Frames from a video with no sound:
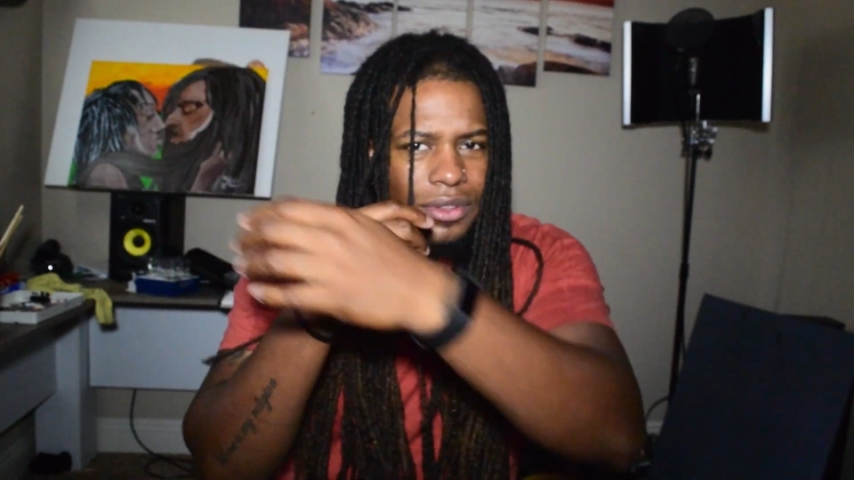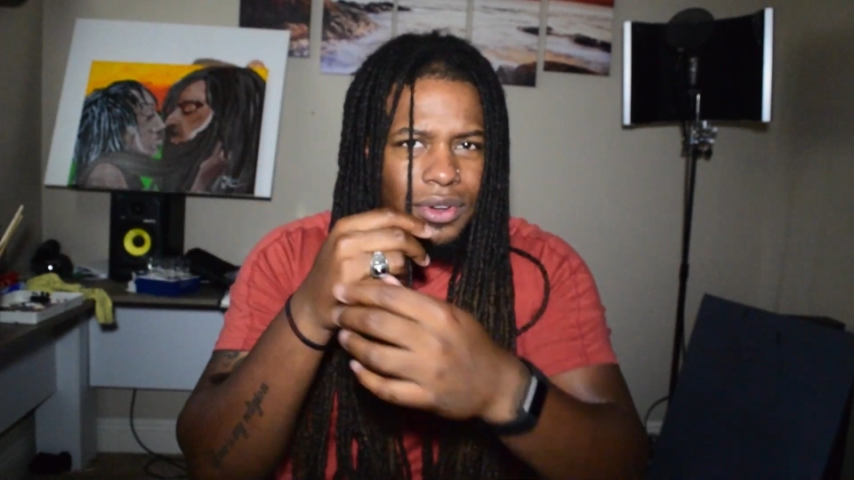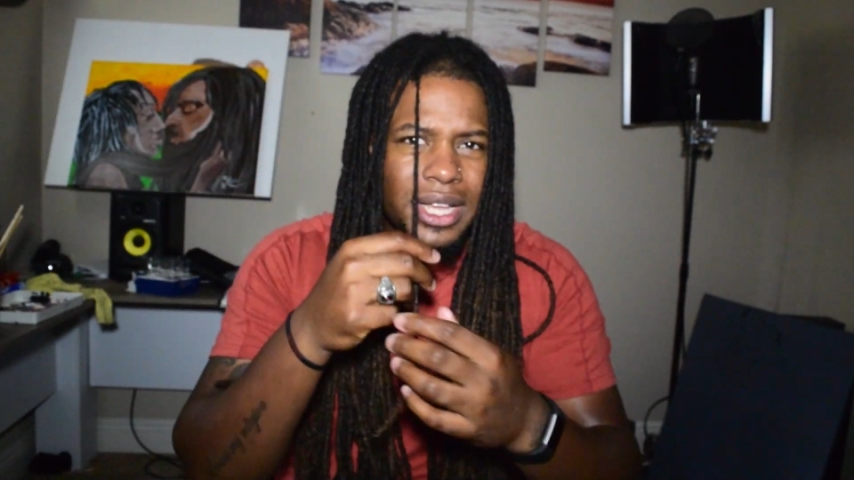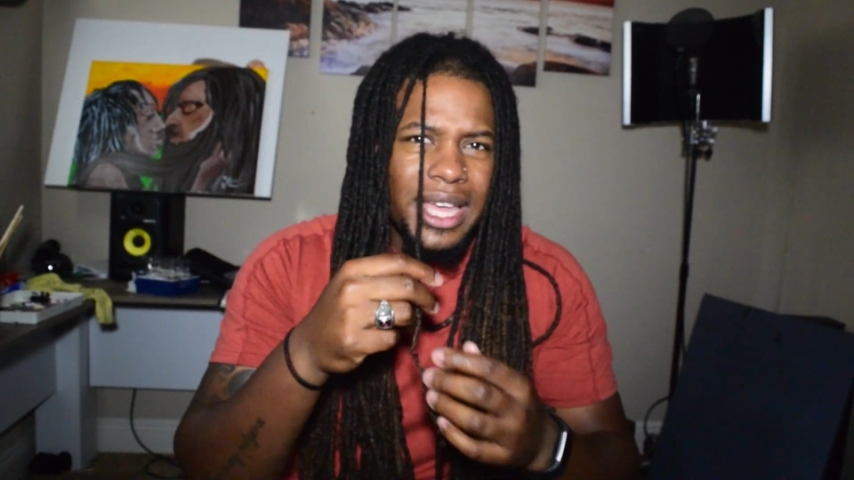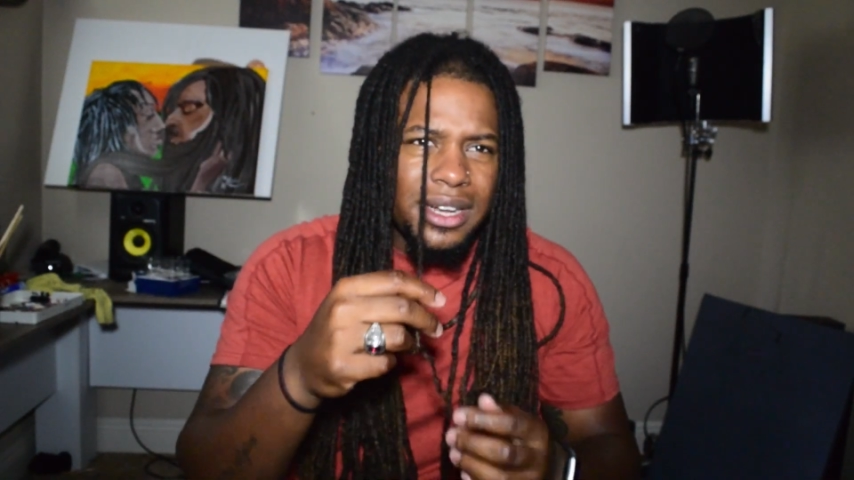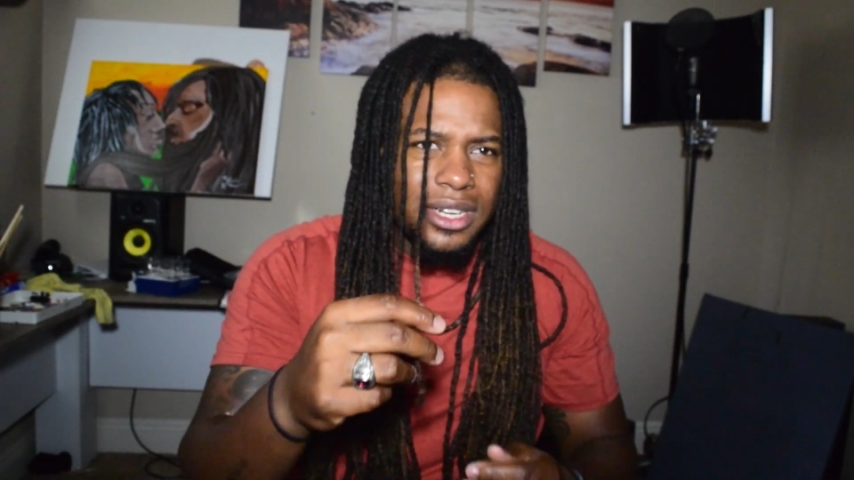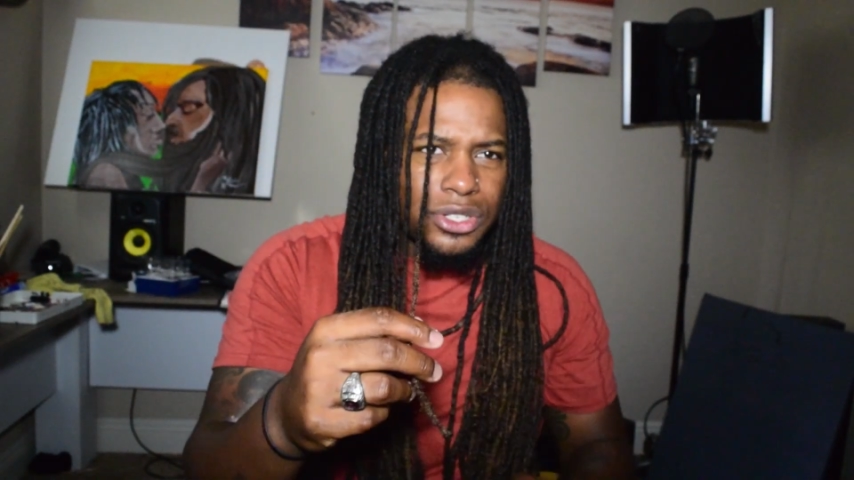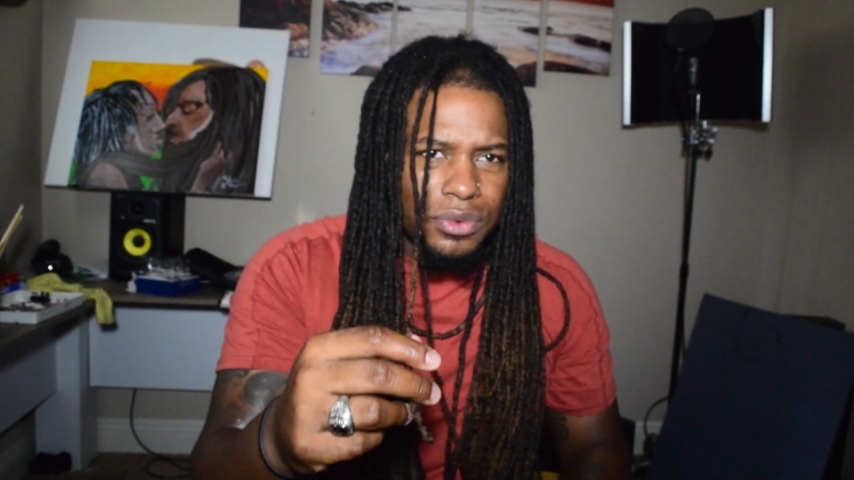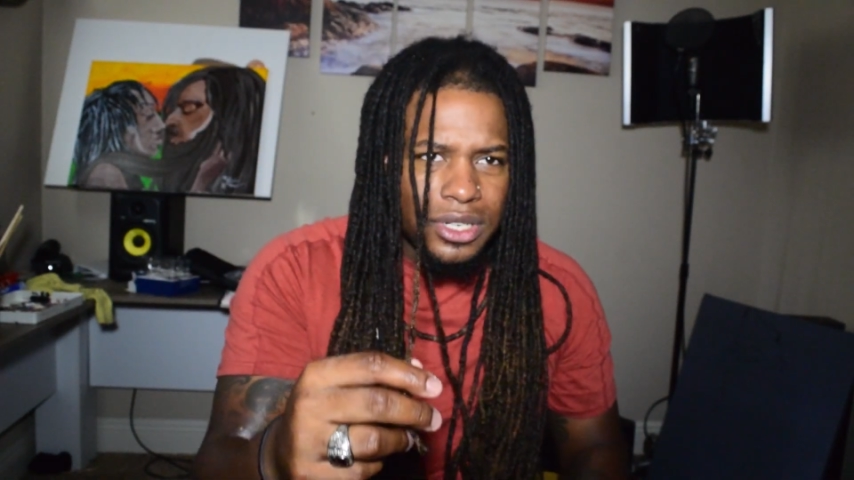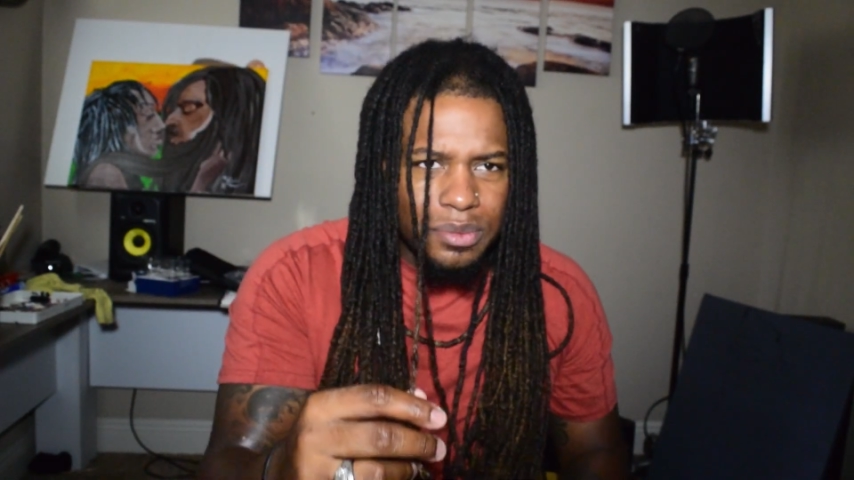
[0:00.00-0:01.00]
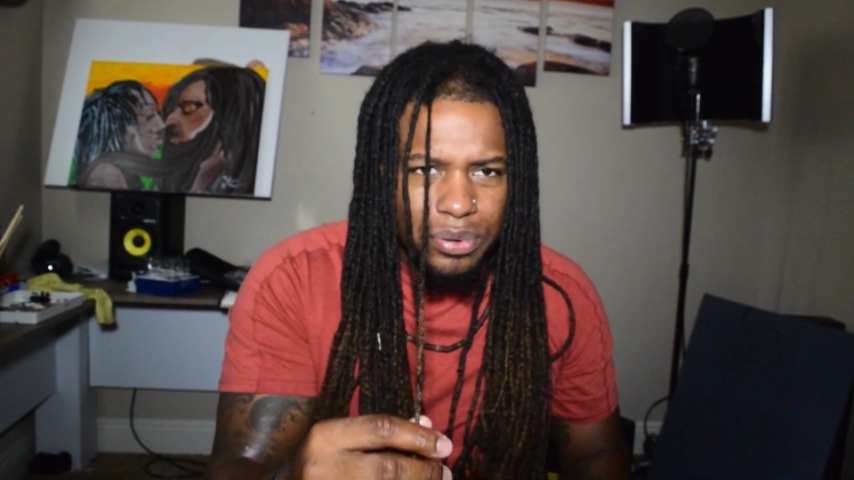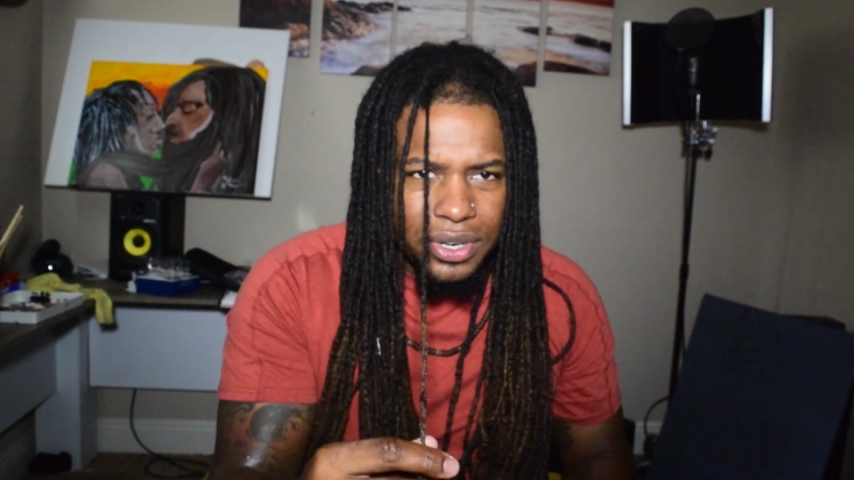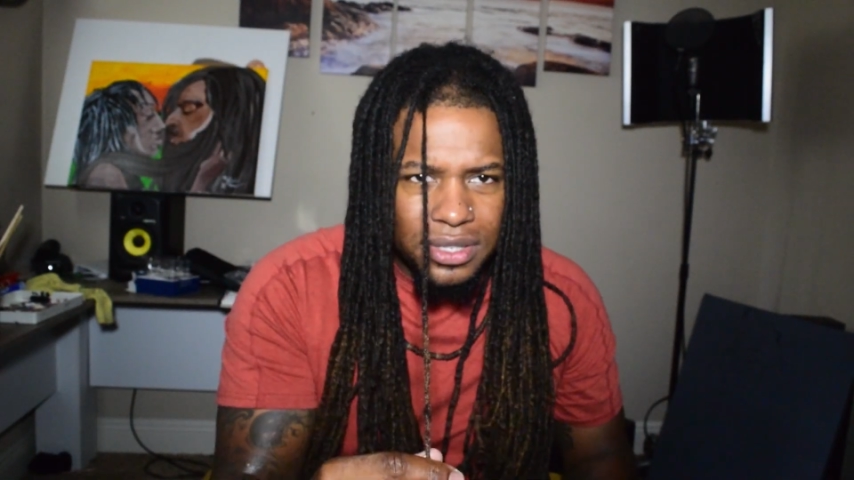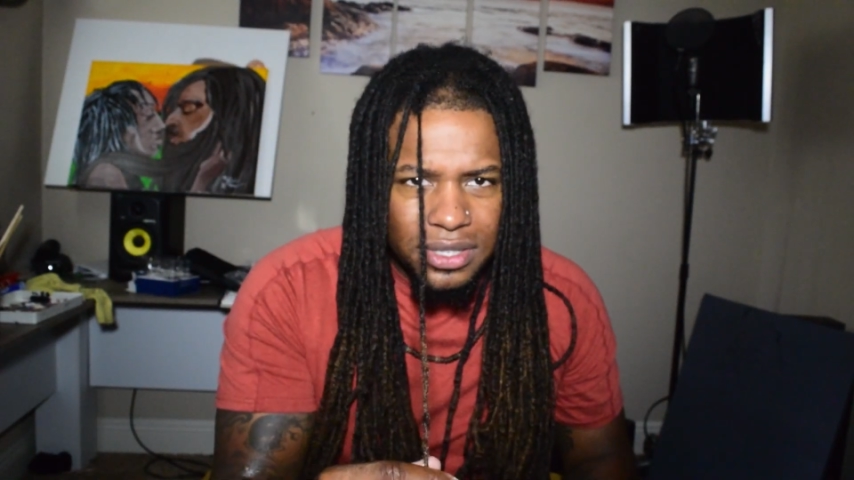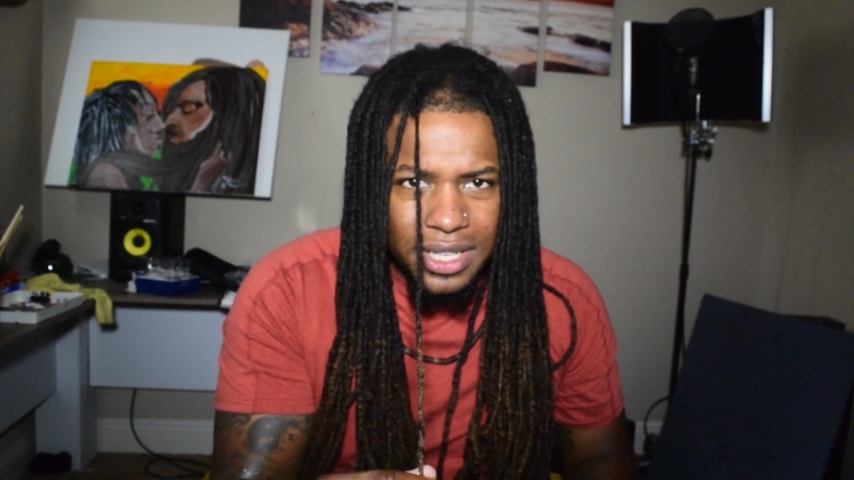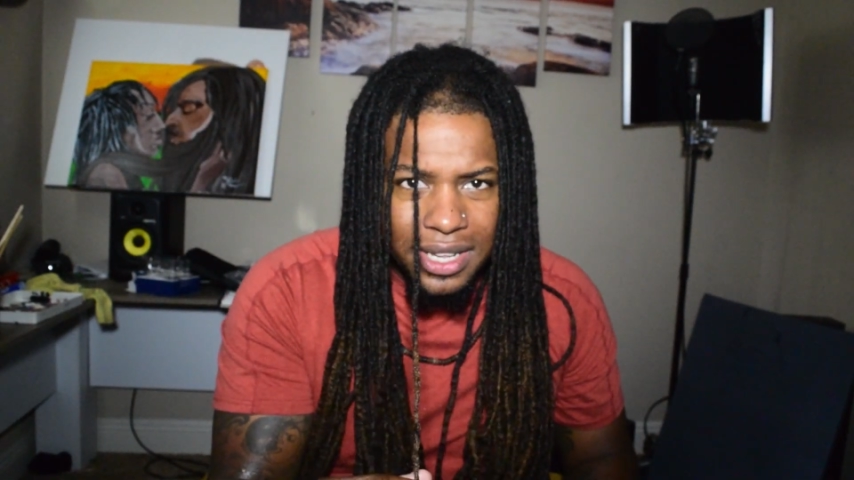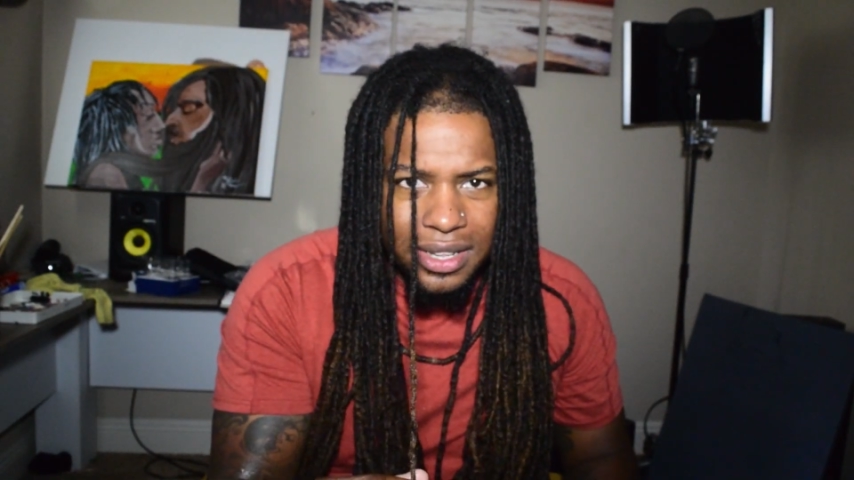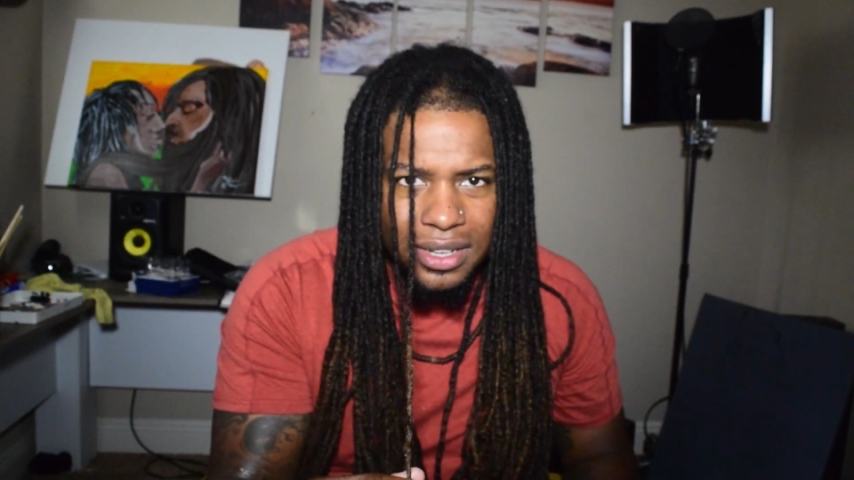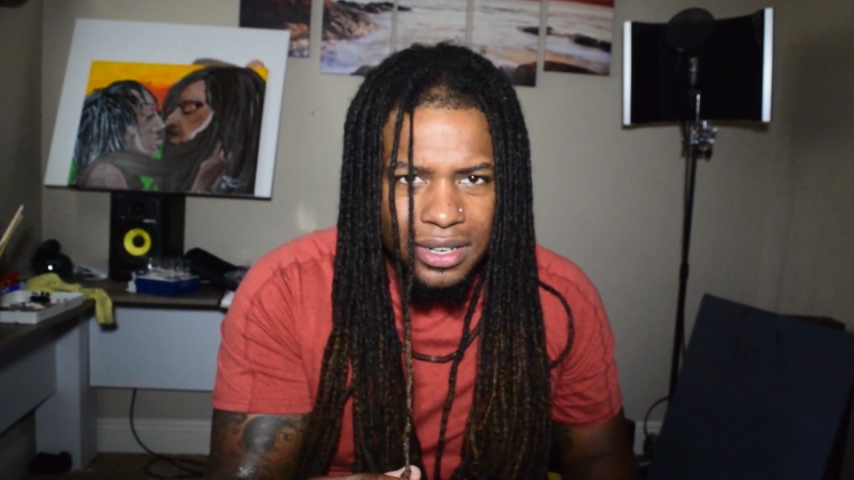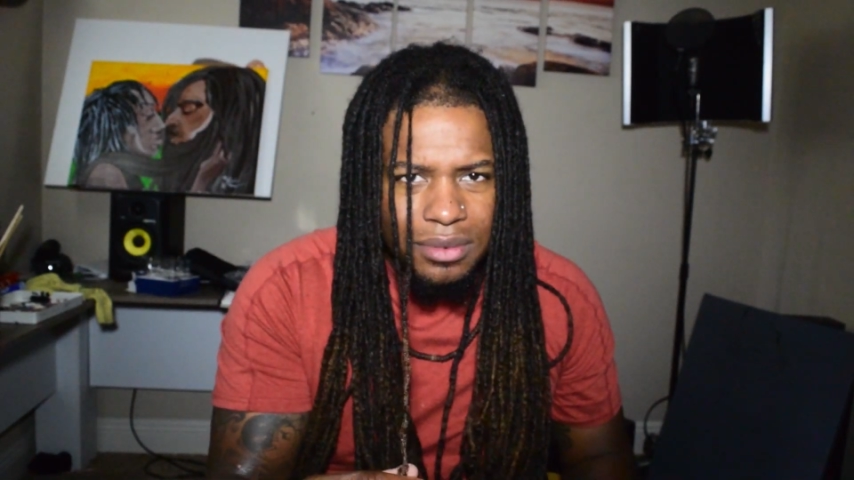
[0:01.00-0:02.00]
you look at this one, it's pretty skinny.